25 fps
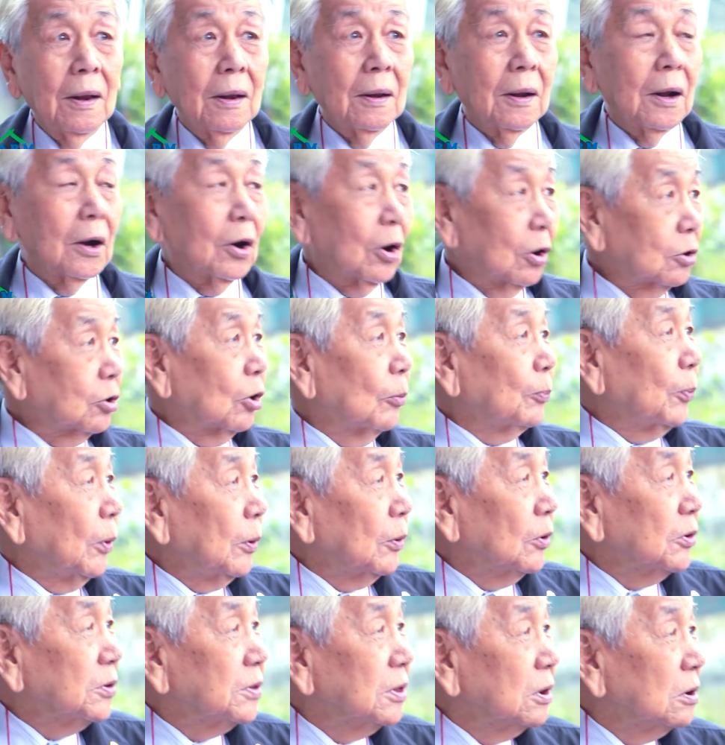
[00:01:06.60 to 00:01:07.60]
A lot of
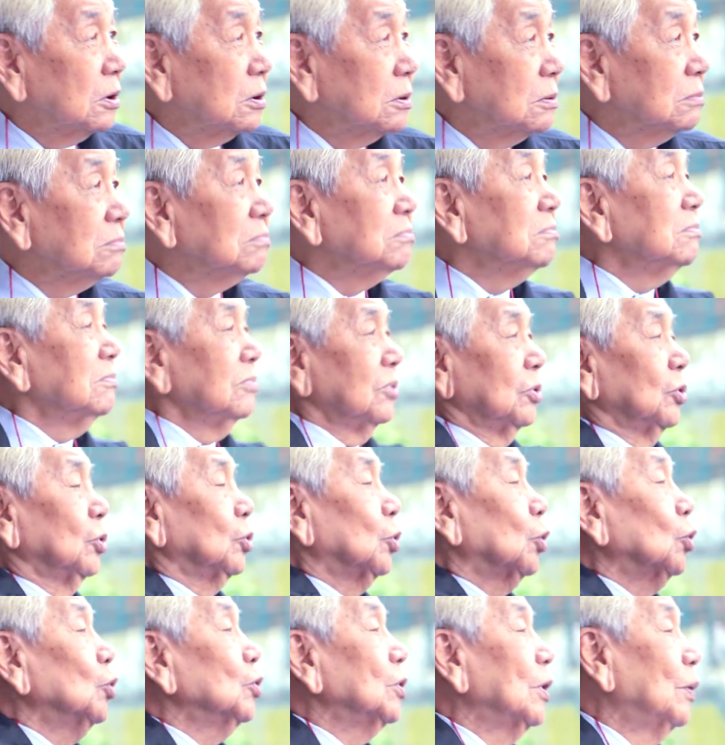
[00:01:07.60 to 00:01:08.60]
people still
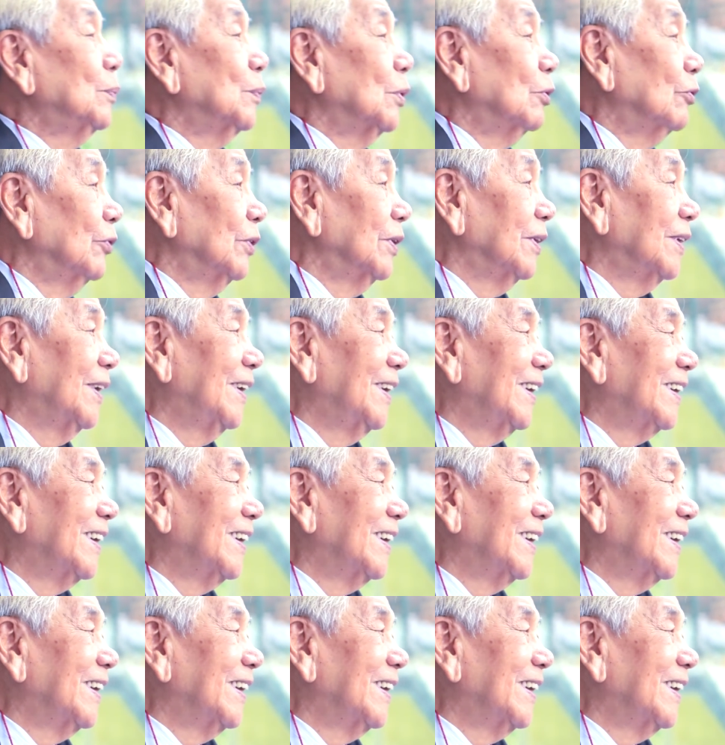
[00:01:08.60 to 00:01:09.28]
throw them away.